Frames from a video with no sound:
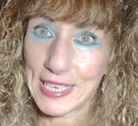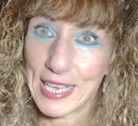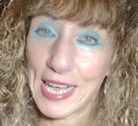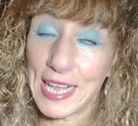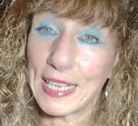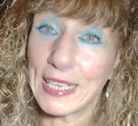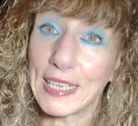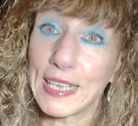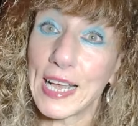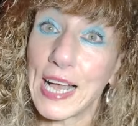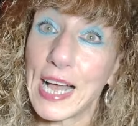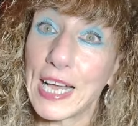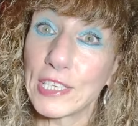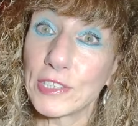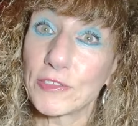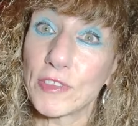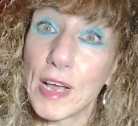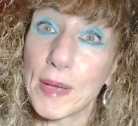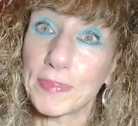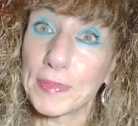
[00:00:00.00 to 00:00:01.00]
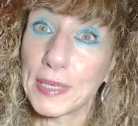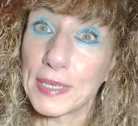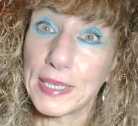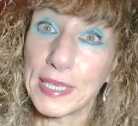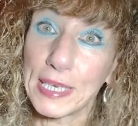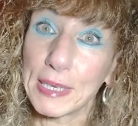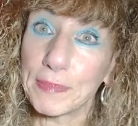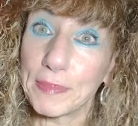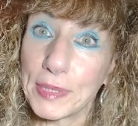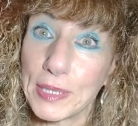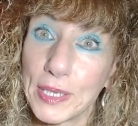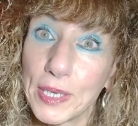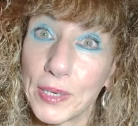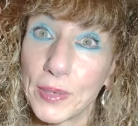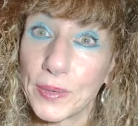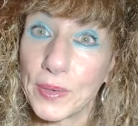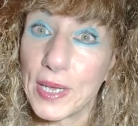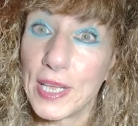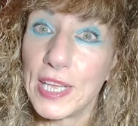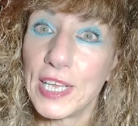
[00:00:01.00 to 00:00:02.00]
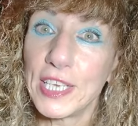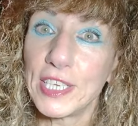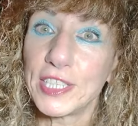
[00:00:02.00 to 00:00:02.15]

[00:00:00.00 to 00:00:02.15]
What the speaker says: I'll drop the link below.